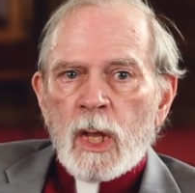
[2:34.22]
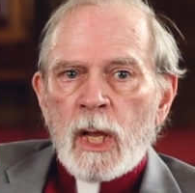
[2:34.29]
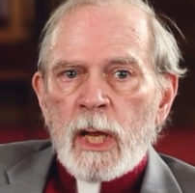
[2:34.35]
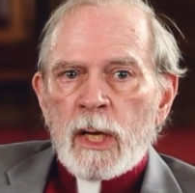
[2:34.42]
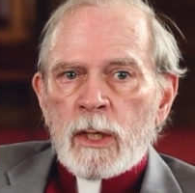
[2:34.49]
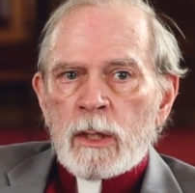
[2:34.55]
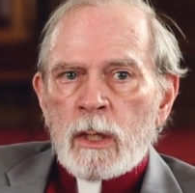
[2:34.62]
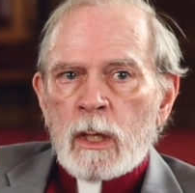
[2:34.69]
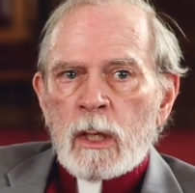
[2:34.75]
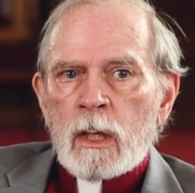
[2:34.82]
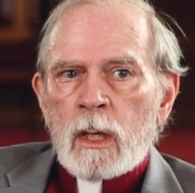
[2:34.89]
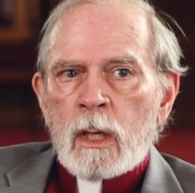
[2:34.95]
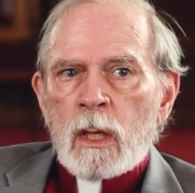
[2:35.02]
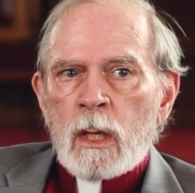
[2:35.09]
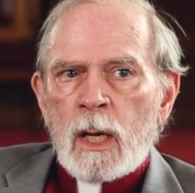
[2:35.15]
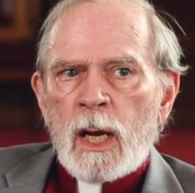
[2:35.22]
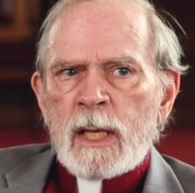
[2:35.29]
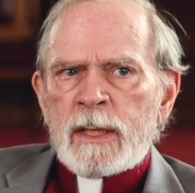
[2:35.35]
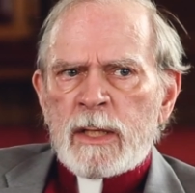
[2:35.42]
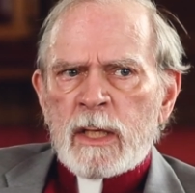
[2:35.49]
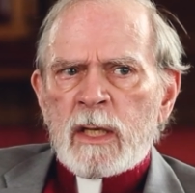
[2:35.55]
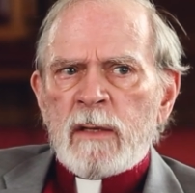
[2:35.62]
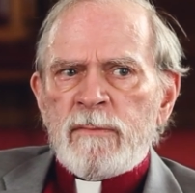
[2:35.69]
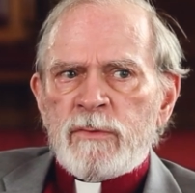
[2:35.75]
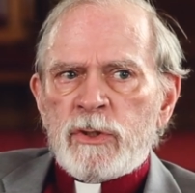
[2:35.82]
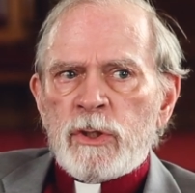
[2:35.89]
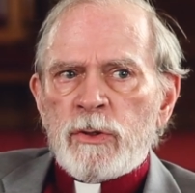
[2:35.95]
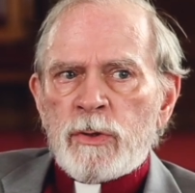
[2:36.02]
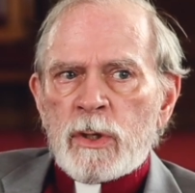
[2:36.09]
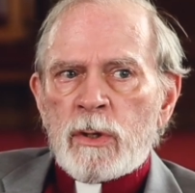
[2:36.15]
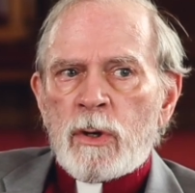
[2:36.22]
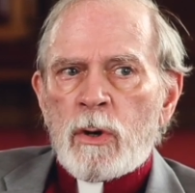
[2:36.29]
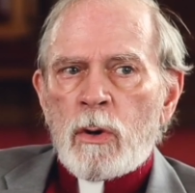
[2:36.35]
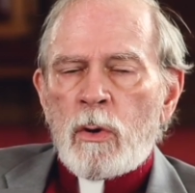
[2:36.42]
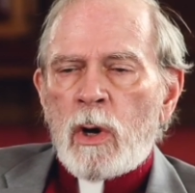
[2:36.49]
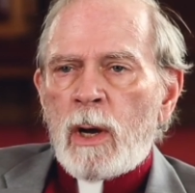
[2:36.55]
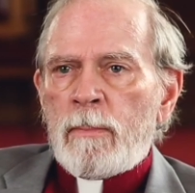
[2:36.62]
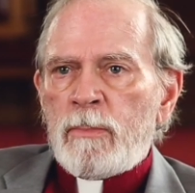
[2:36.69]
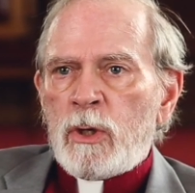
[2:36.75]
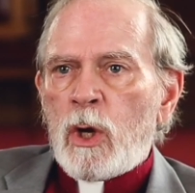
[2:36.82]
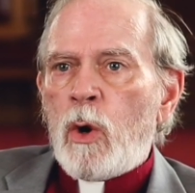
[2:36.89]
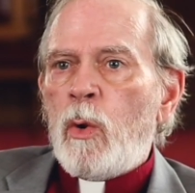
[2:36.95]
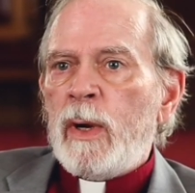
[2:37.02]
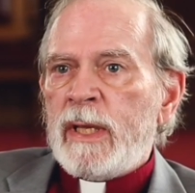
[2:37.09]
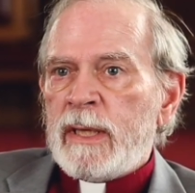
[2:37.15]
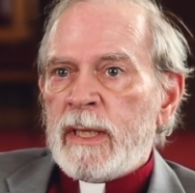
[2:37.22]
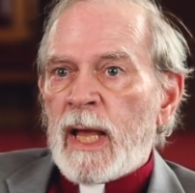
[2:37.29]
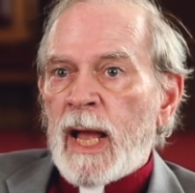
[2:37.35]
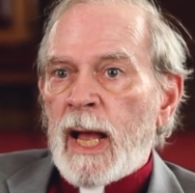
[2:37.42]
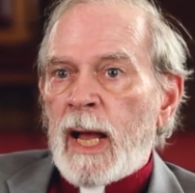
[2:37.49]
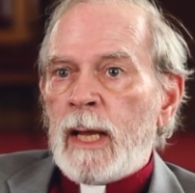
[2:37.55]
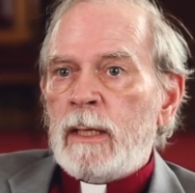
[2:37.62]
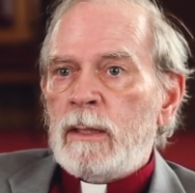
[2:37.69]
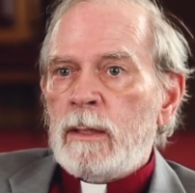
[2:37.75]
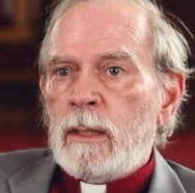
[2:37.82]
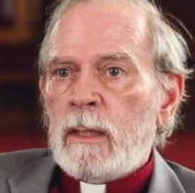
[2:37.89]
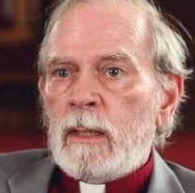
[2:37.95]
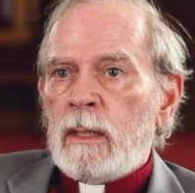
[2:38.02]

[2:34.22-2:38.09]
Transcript: And uh, I think if children grow up knowing that,